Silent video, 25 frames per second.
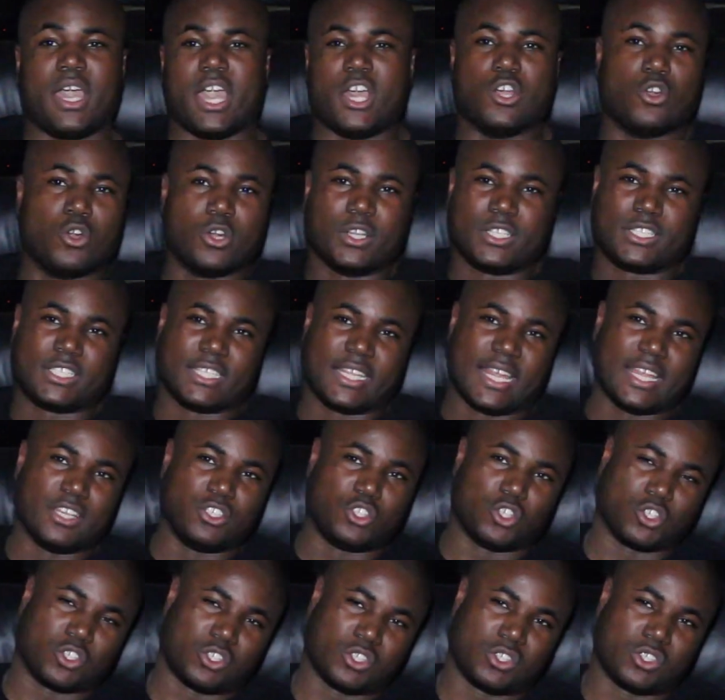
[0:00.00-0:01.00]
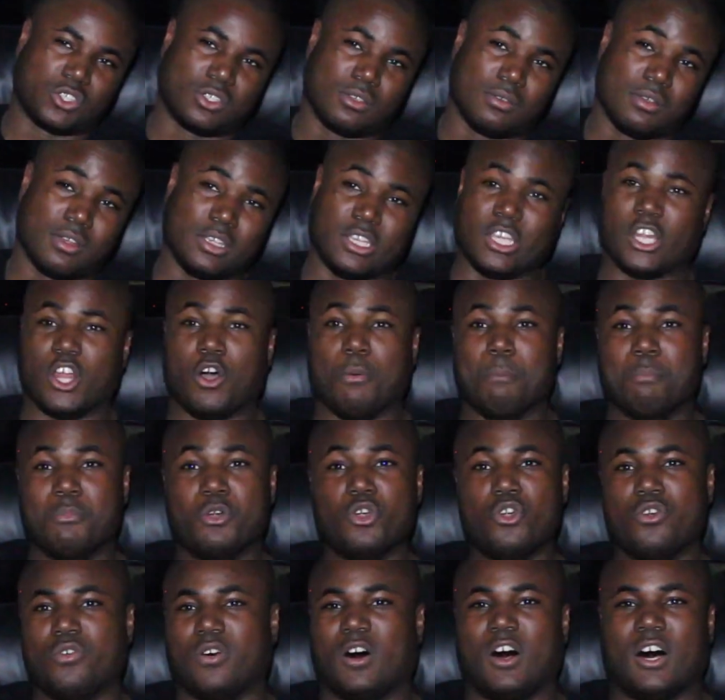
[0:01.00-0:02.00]
in order to then just you know
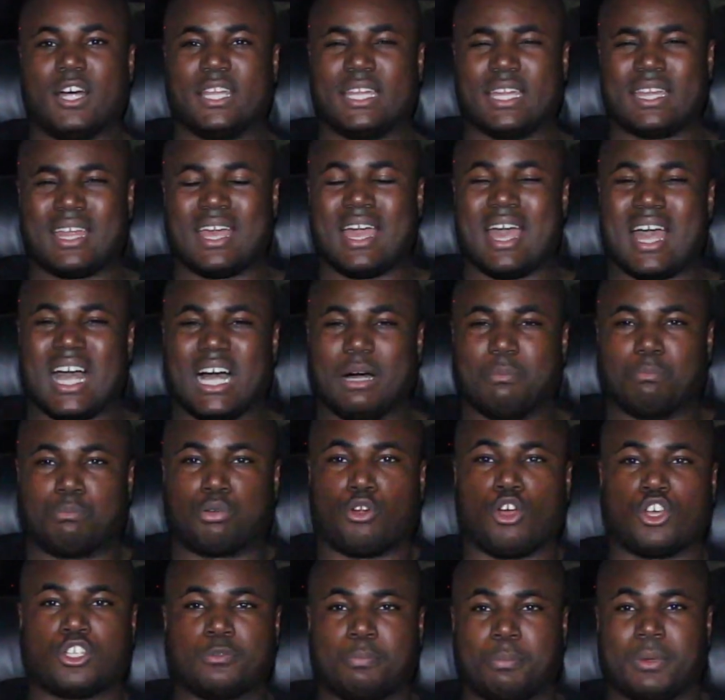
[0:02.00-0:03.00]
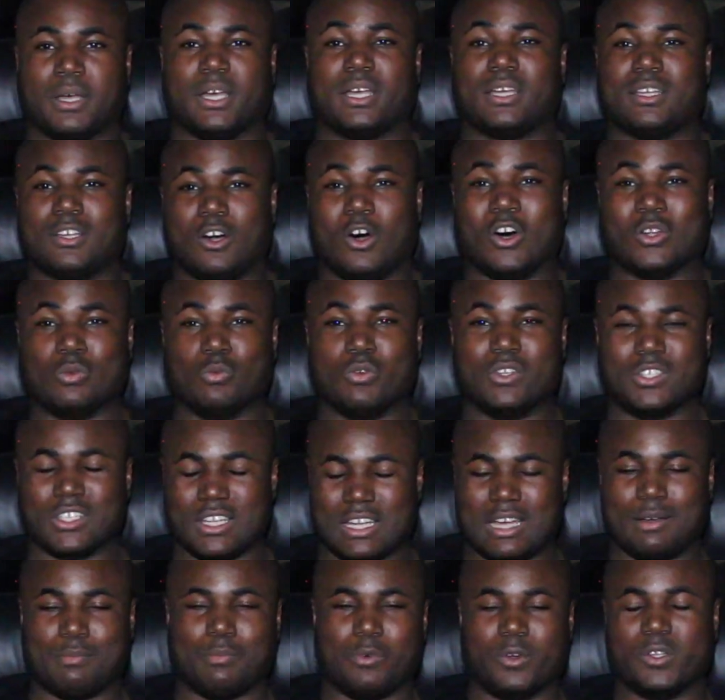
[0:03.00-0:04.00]
move on and prosper onwards
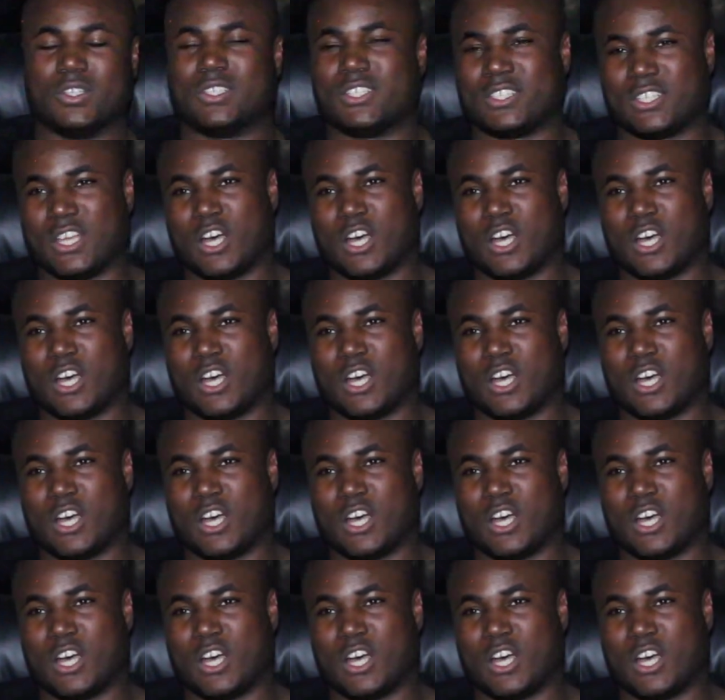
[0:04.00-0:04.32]
and upwards.